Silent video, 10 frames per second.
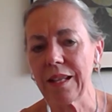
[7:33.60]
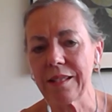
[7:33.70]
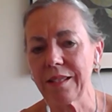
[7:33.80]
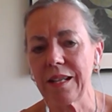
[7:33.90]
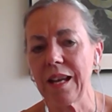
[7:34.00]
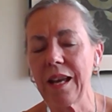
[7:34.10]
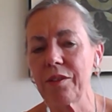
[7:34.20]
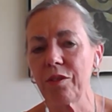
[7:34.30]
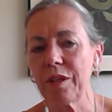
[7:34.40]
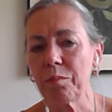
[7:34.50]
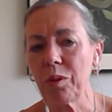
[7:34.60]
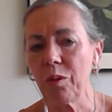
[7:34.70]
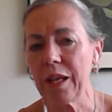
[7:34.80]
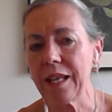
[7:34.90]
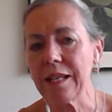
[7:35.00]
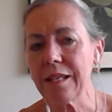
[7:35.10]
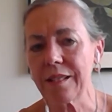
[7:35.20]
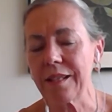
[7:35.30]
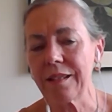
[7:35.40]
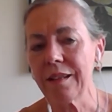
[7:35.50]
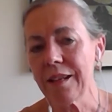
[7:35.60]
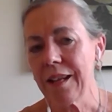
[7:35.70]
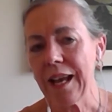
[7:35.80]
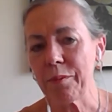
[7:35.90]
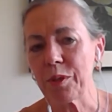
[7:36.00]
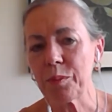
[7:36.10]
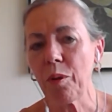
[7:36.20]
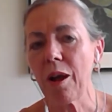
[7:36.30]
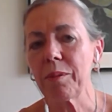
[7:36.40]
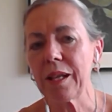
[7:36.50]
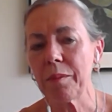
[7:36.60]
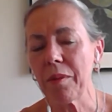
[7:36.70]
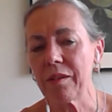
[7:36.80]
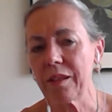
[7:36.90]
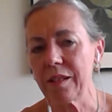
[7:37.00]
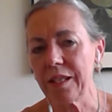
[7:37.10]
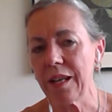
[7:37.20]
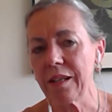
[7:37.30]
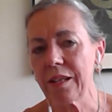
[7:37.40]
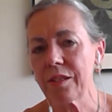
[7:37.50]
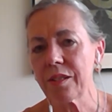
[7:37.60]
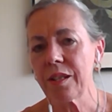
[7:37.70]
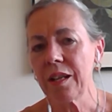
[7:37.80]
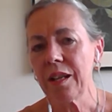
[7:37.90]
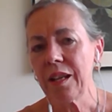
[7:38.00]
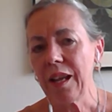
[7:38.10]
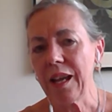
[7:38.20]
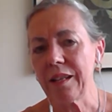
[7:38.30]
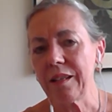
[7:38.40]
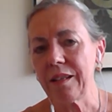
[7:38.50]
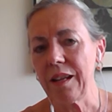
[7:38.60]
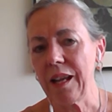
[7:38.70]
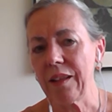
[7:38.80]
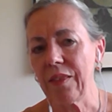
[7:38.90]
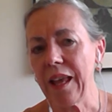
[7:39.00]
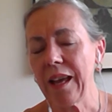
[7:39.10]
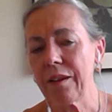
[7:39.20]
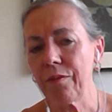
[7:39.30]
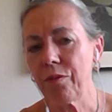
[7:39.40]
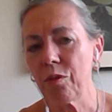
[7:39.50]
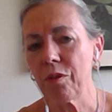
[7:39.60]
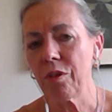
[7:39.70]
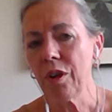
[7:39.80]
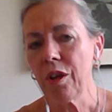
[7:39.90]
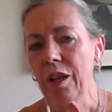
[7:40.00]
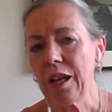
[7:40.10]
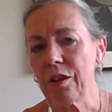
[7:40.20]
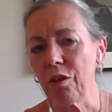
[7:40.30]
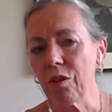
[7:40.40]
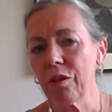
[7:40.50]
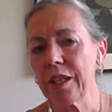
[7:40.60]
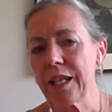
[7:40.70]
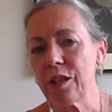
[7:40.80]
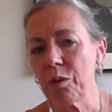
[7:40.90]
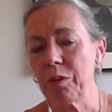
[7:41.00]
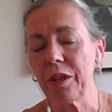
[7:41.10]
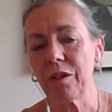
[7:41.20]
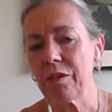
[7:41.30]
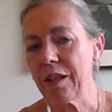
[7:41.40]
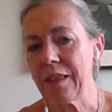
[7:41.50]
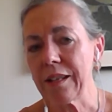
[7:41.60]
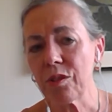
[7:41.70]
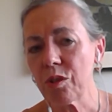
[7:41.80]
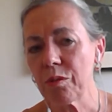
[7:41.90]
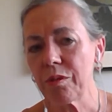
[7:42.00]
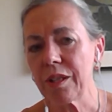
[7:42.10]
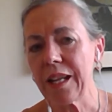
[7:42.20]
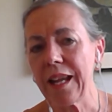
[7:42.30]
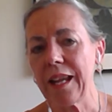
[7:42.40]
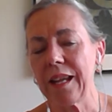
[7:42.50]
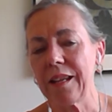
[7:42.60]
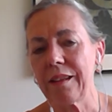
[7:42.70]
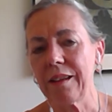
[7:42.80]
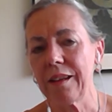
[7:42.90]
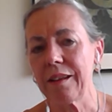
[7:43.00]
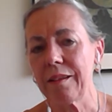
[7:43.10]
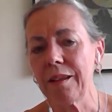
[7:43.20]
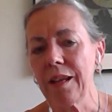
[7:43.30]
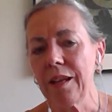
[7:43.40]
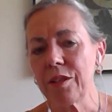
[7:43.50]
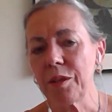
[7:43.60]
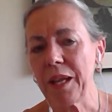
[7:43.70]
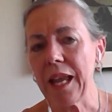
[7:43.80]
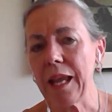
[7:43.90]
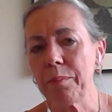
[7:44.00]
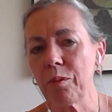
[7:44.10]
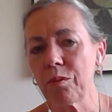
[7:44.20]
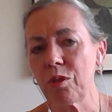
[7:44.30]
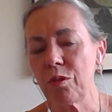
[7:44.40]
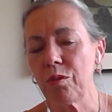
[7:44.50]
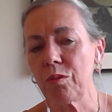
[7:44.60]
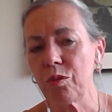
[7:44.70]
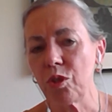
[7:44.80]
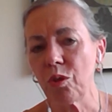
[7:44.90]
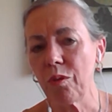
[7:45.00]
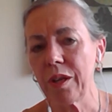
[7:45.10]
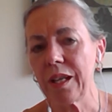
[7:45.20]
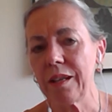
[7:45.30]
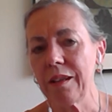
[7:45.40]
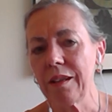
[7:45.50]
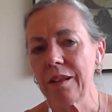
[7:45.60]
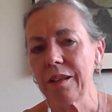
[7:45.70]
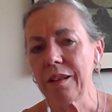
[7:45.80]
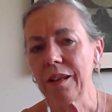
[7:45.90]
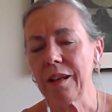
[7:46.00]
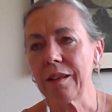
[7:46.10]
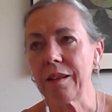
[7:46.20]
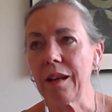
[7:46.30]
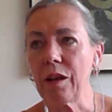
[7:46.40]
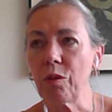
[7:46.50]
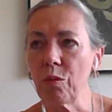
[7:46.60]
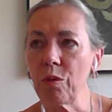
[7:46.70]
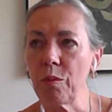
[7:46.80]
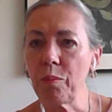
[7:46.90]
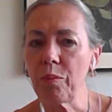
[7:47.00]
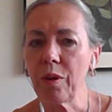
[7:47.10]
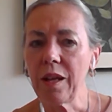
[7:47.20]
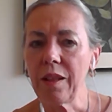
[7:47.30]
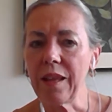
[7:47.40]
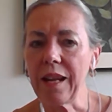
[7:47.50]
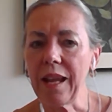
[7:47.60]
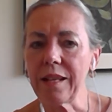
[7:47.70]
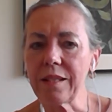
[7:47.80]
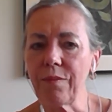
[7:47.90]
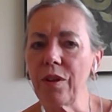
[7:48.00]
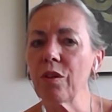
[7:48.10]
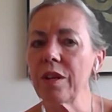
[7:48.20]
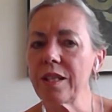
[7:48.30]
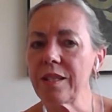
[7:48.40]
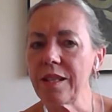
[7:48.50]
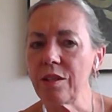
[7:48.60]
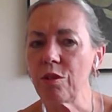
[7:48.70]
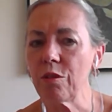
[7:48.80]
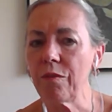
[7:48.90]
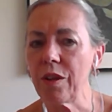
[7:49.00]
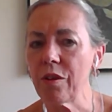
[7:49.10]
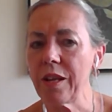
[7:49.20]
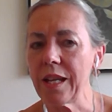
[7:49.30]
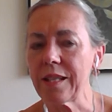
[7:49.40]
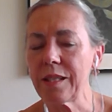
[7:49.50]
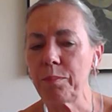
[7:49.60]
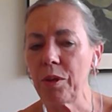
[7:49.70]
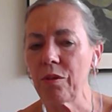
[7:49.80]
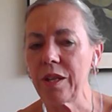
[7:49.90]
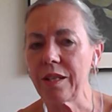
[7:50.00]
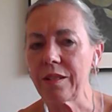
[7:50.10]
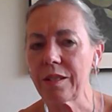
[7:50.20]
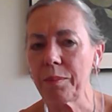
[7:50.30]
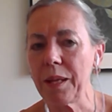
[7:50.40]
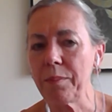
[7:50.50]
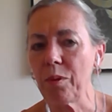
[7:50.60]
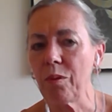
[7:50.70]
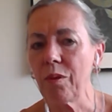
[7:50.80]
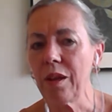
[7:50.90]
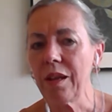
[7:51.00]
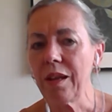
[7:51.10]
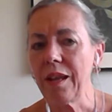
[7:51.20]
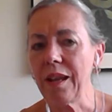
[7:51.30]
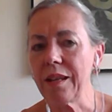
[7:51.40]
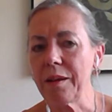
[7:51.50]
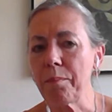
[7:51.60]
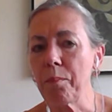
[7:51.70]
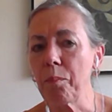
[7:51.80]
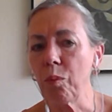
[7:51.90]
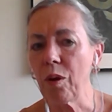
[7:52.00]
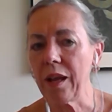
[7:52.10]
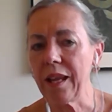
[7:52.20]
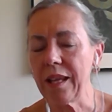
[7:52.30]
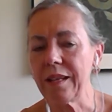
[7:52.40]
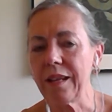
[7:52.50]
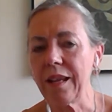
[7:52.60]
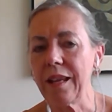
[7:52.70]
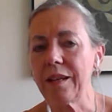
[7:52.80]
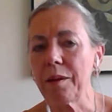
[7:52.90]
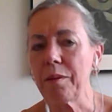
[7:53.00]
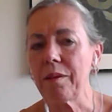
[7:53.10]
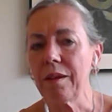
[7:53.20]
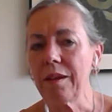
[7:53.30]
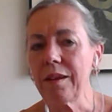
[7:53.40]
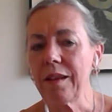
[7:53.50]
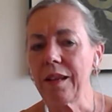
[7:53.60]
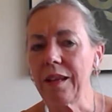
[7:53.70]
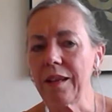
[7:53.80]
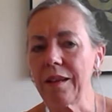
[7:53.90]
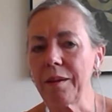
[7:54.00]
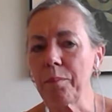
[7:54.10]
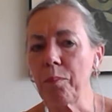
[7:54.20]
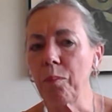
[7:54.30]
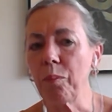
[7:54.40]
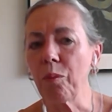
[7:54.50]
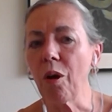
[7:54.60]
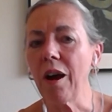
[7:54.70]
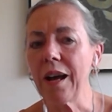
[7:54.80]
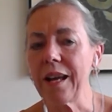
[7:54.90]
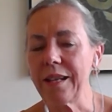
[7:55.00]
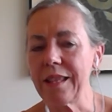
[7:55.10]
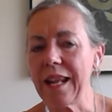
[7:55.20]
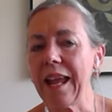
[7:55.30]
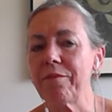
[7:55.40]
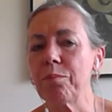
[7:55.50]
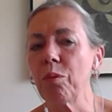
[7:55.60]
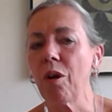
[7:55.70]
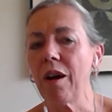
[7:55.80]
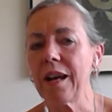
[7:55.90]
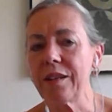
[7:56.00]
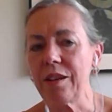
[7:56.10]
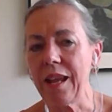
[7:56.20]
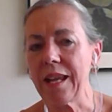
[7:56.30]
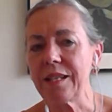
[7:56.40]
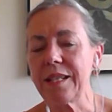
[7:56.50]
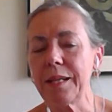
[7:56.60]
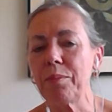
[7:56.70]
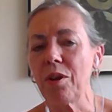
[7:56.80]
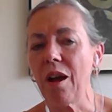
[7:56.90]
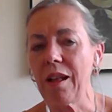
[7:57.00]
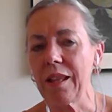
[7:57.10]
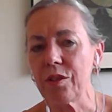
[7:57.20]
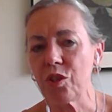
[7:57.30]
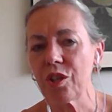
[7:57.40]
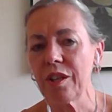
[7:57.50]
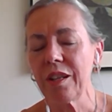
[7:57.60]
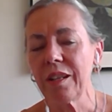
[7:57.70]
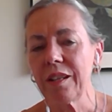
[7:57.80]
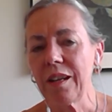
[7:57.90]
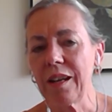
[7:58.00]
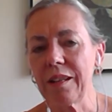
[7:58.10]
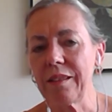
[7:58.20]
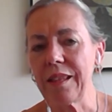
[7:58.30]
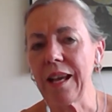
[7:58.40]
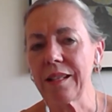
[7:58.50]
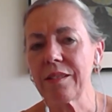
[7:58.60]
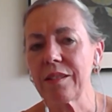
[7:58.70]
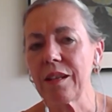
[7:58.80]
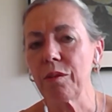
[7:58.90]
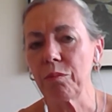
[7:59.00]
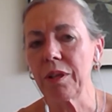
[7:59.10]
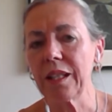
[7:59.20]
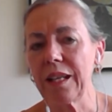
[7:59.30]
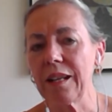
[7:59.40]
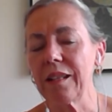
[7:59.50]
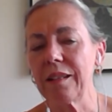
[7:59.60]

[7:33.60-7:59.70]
less than 100 employees. And I was probably among the youngest. And, and that for an early career, and that's true today, uh, to be able to join uh, a group that has very senior, very experienced people in a in in a broad that have broad and deep knowledge. Uh, that's really